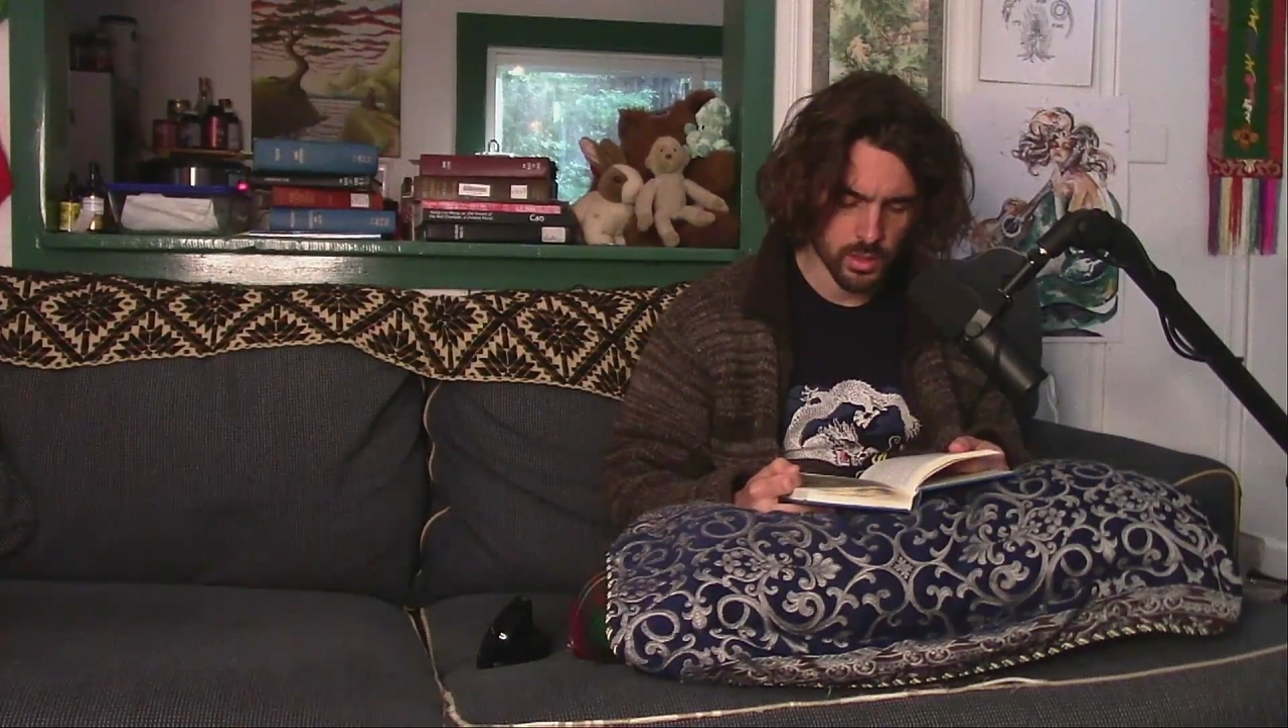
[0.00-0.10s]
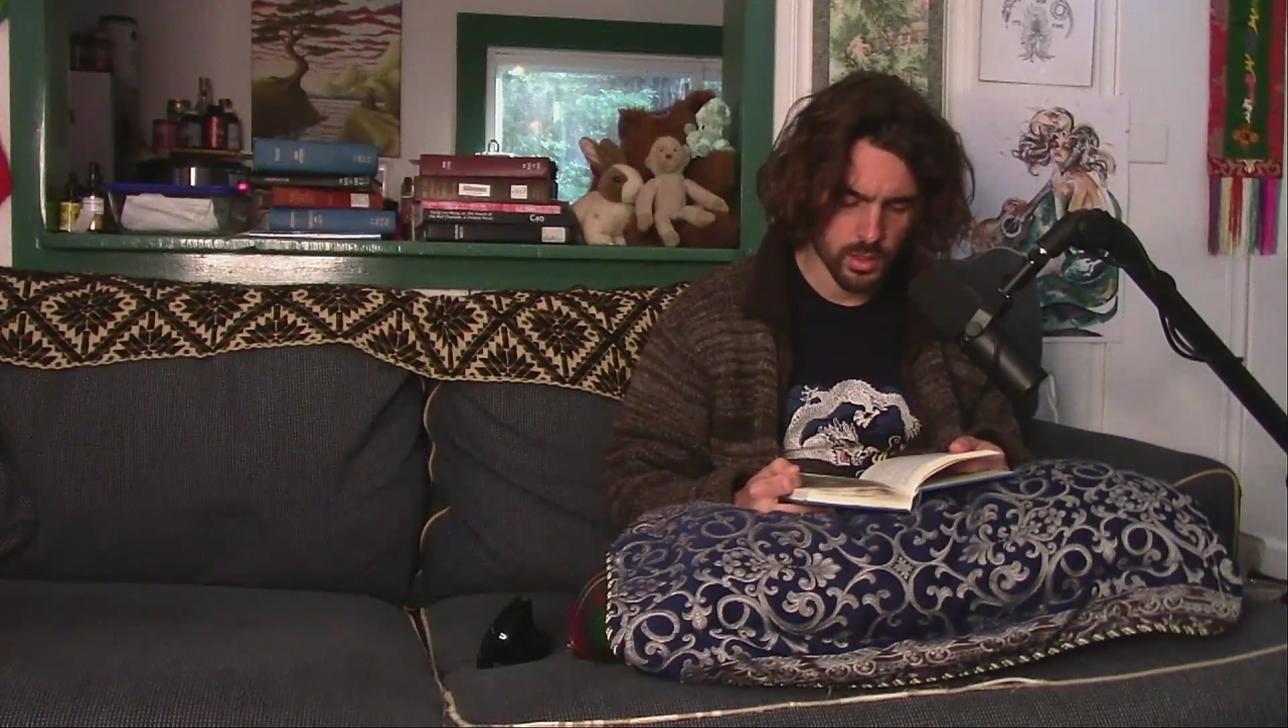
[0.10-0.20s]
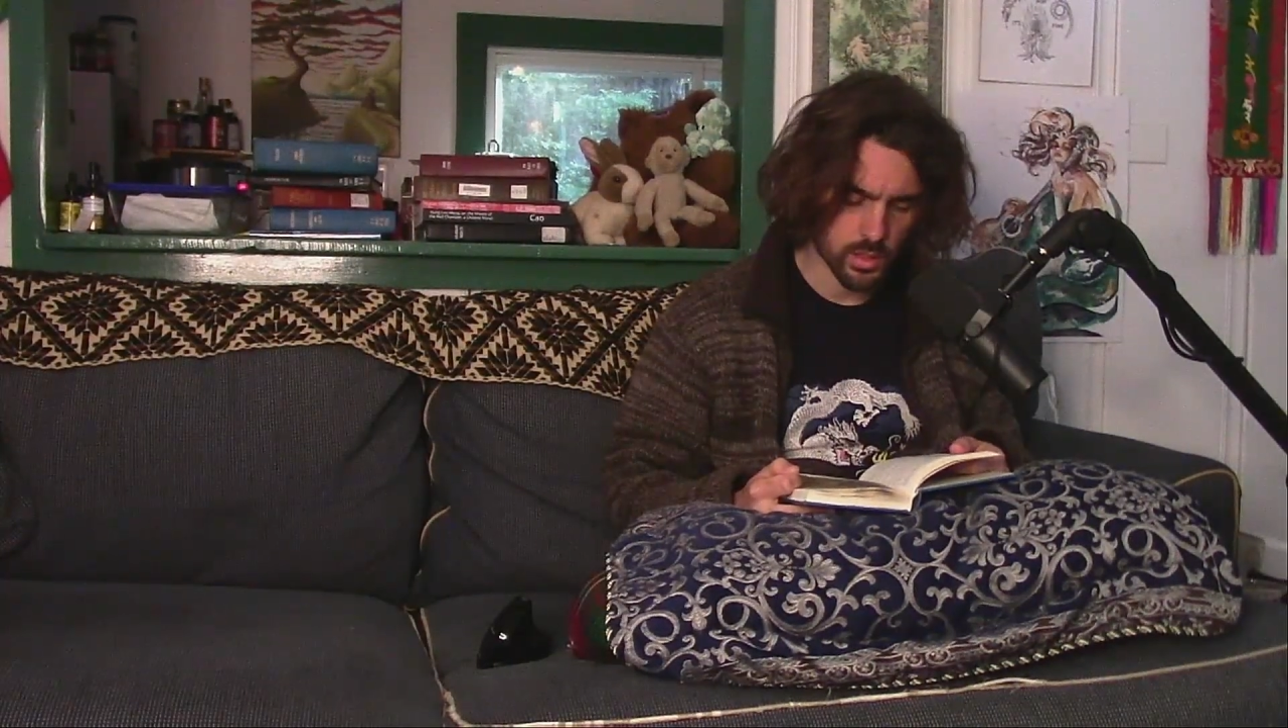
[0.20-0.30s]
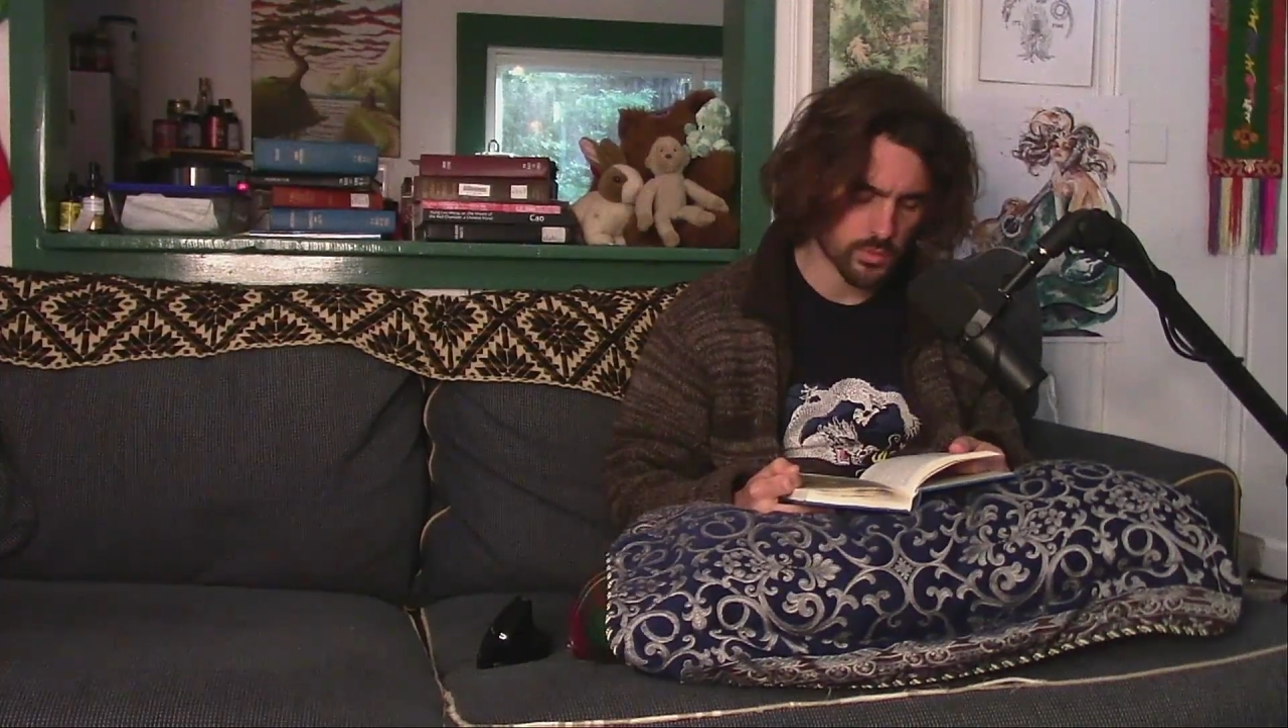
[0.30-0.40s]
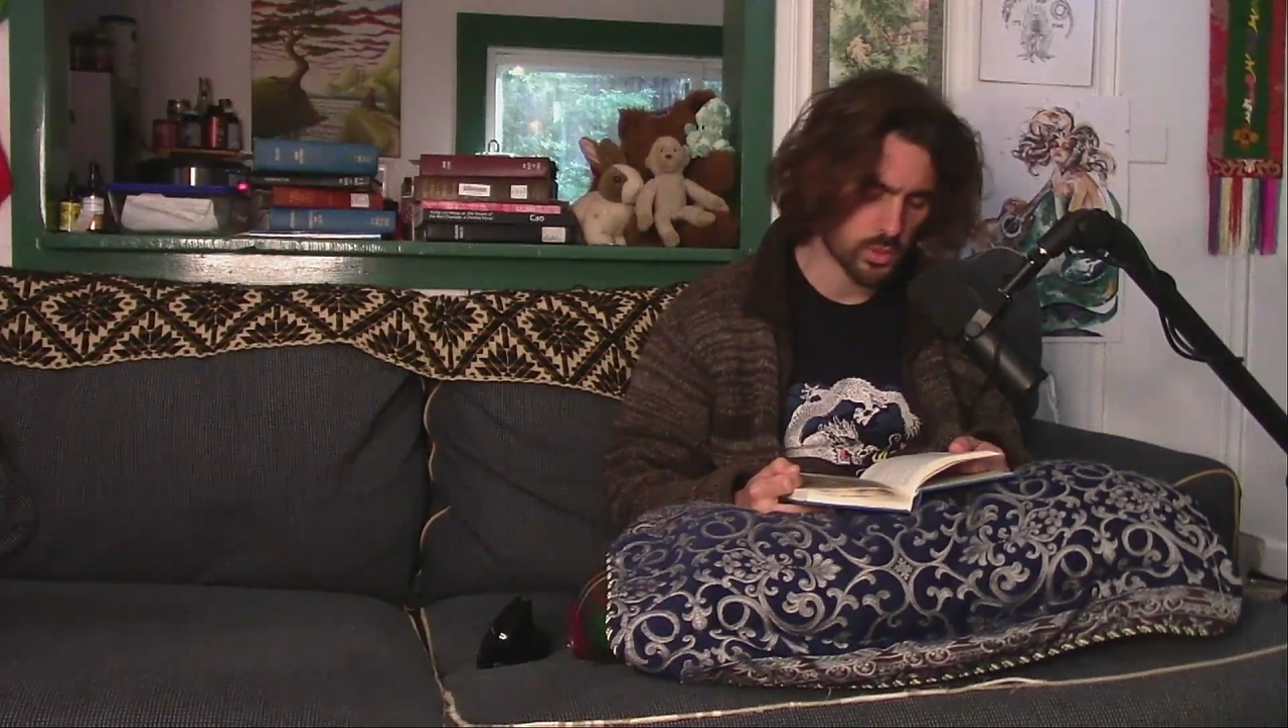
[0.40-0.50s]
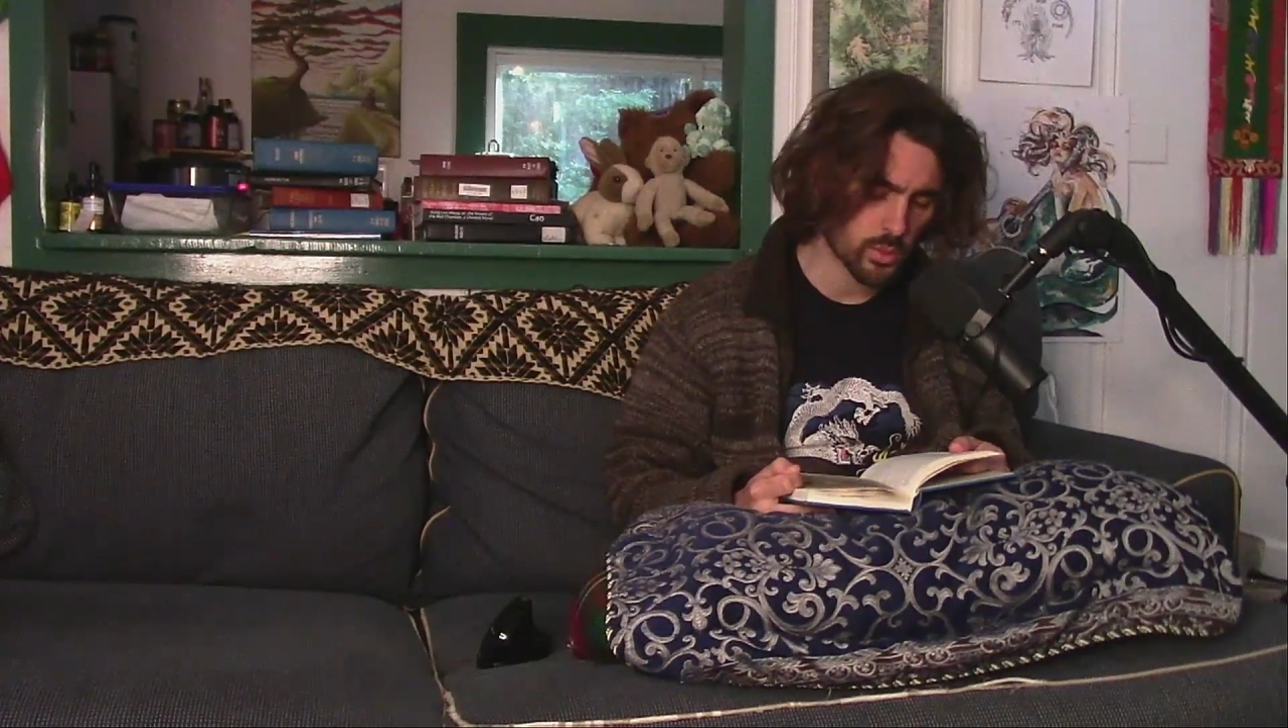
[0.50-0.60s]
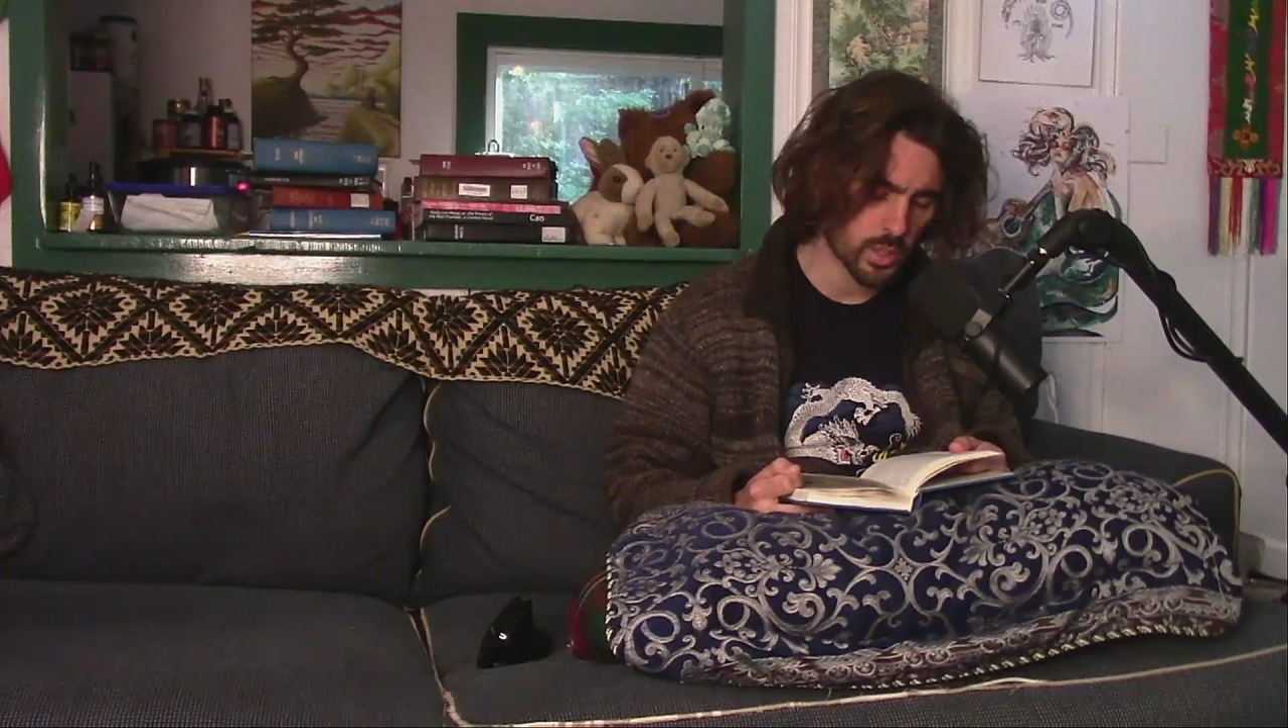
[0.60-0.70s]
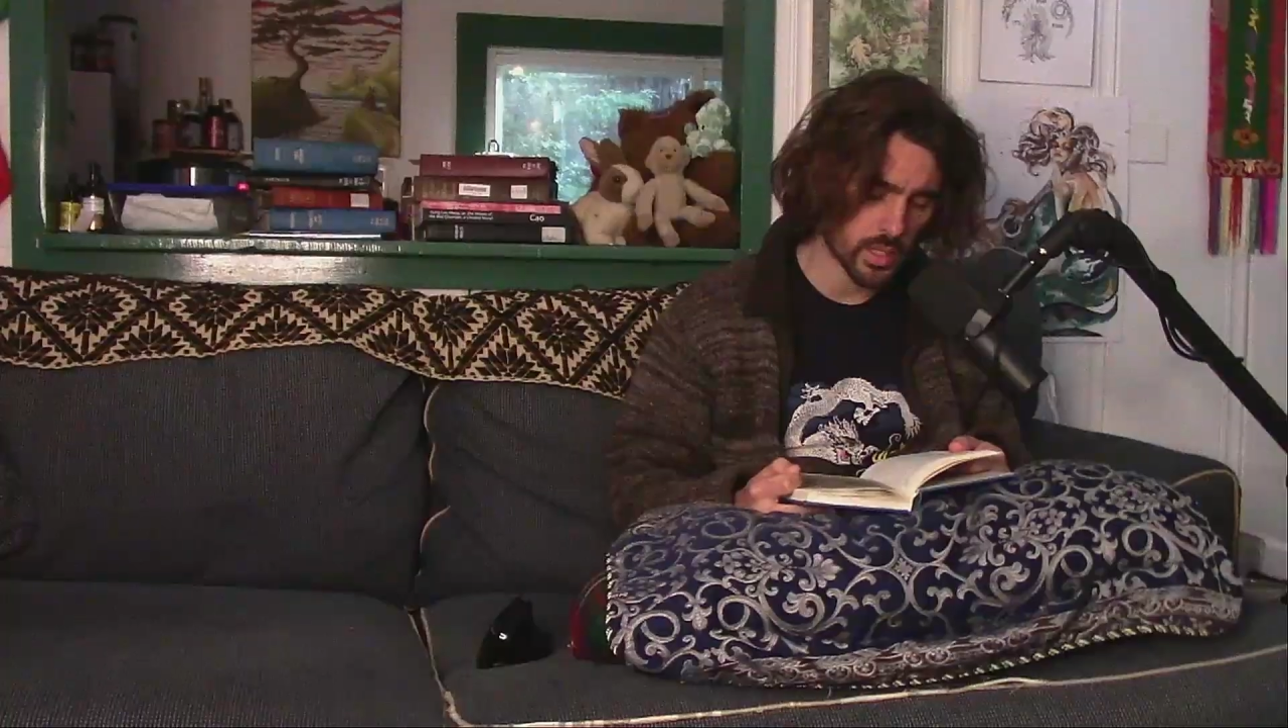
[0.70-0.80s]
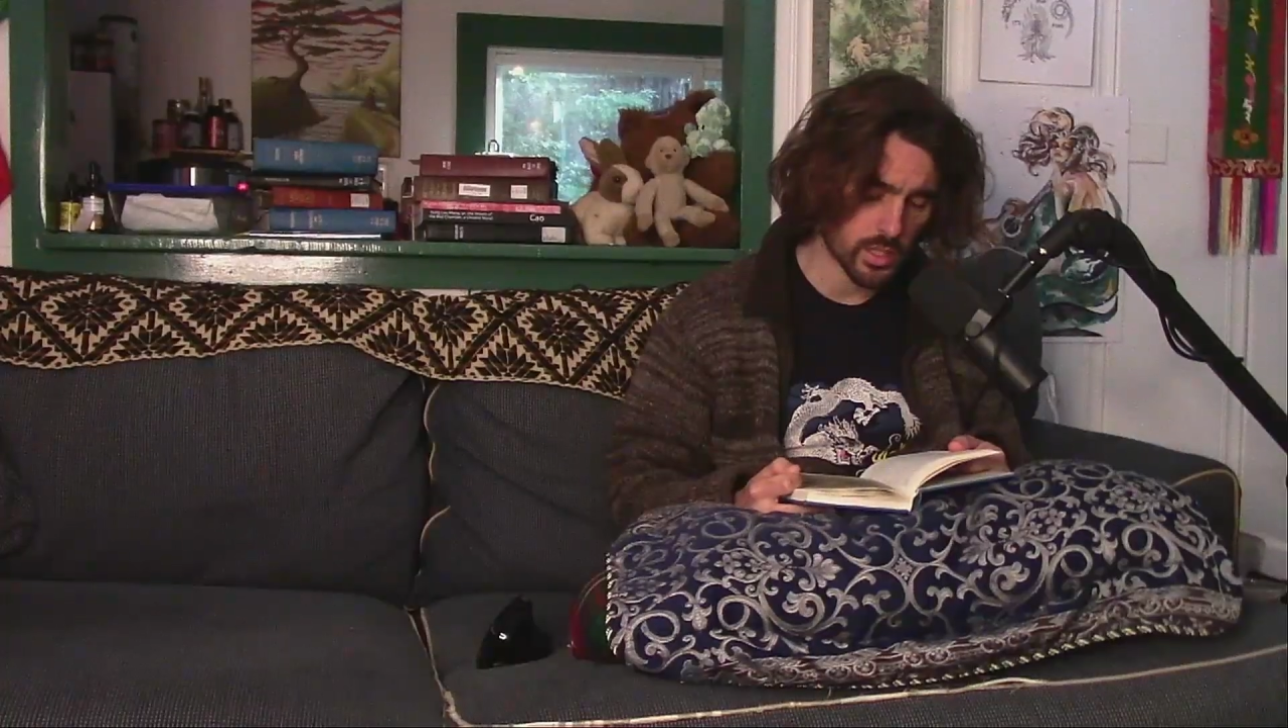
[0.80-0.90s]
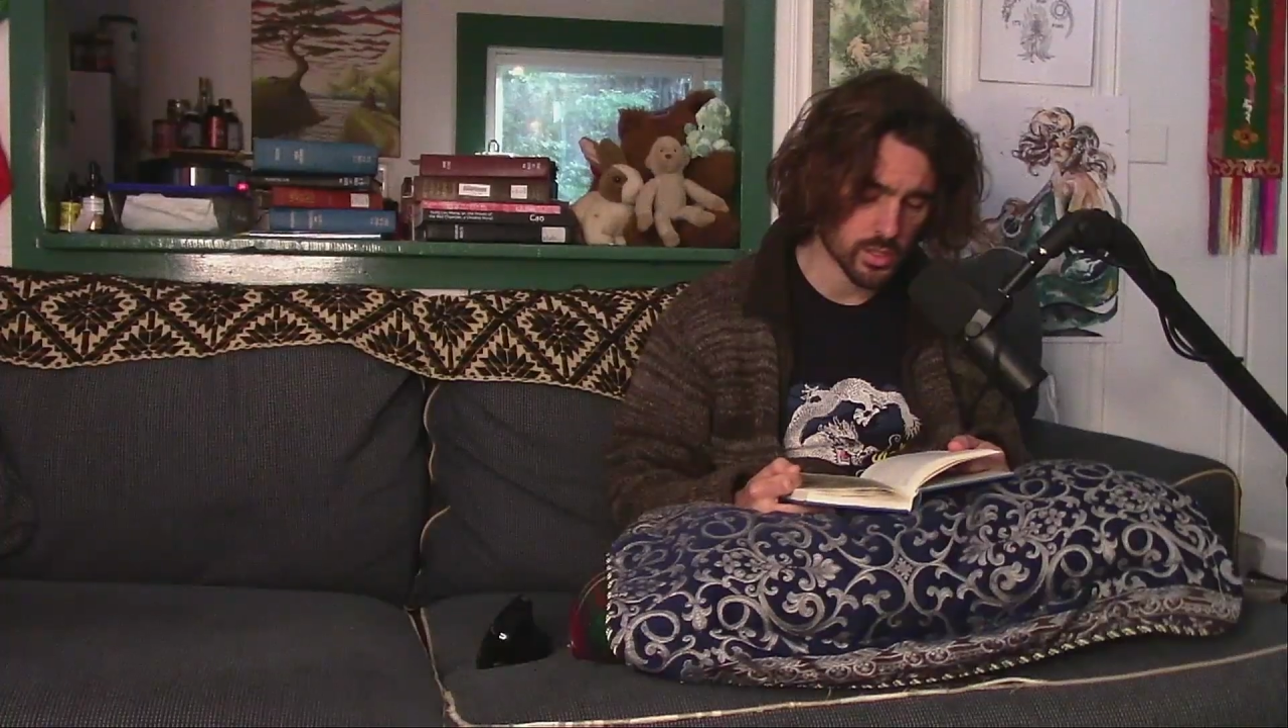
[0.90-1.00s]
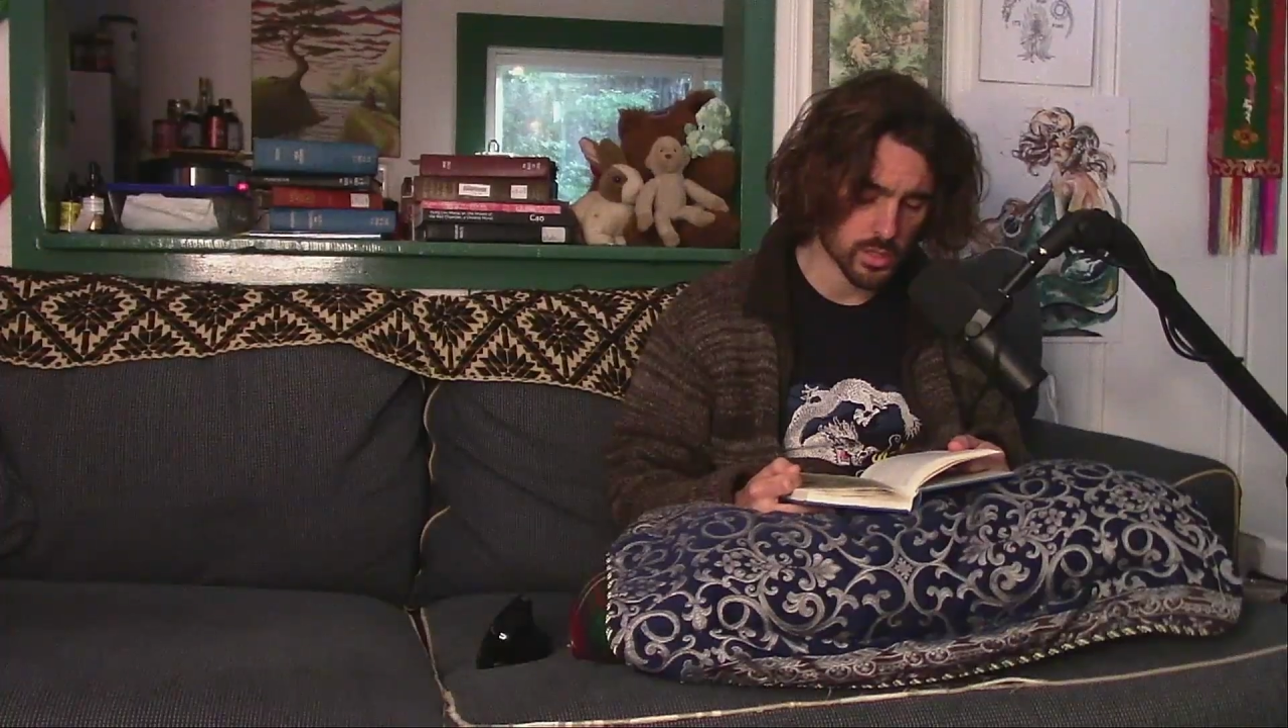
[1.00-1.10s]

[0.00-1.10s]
And the few occasions